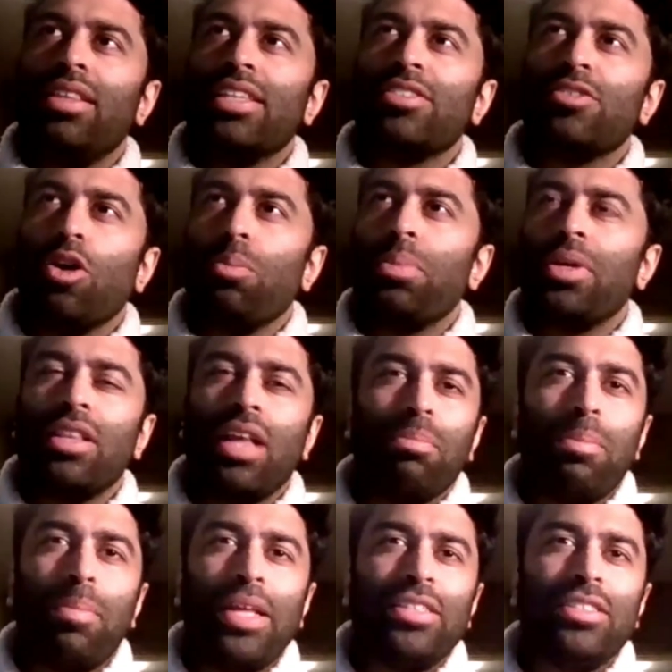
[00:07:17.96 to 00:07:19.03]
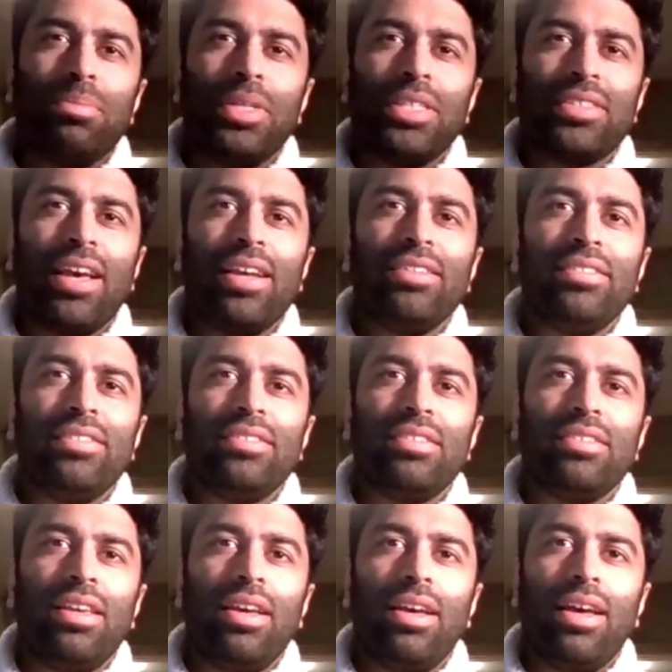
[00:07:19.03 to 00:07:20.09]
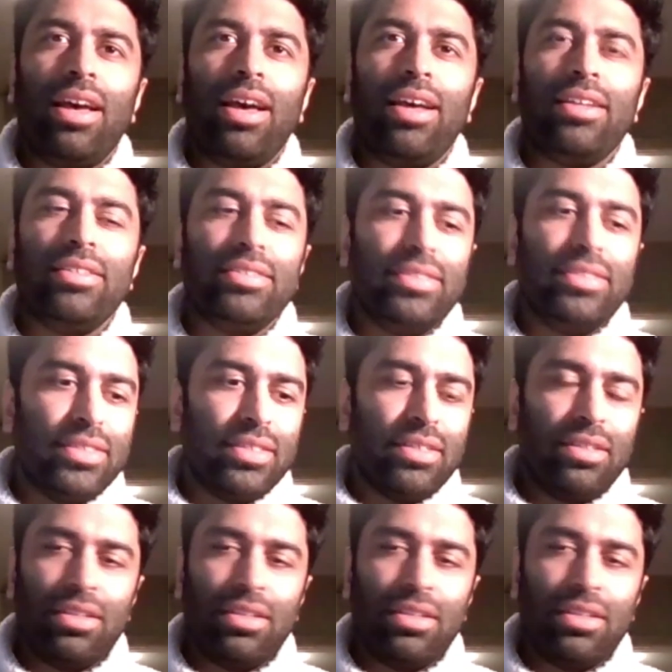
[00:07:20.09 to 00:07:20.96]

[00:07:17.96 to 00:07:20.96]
there's not been that momentum it's had. And,